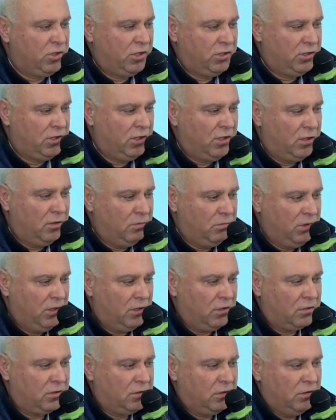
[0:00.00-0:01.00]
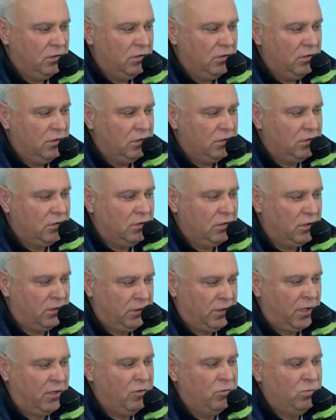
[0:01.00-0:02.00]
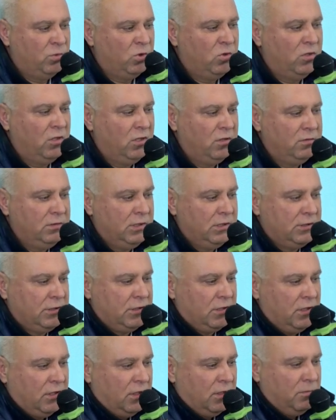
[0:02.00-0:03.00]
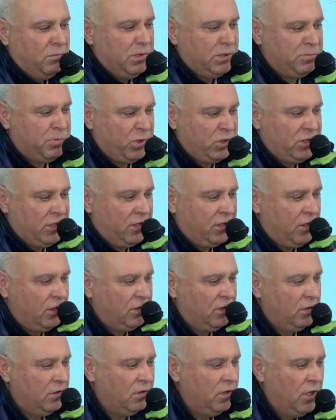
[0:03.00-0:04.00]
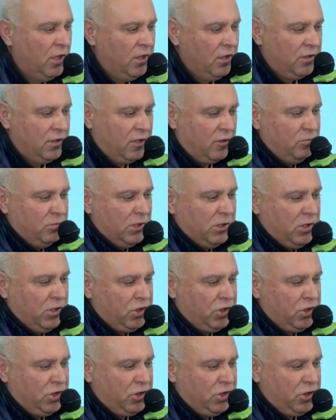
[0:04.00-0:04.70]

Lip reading: these two really differ since, from the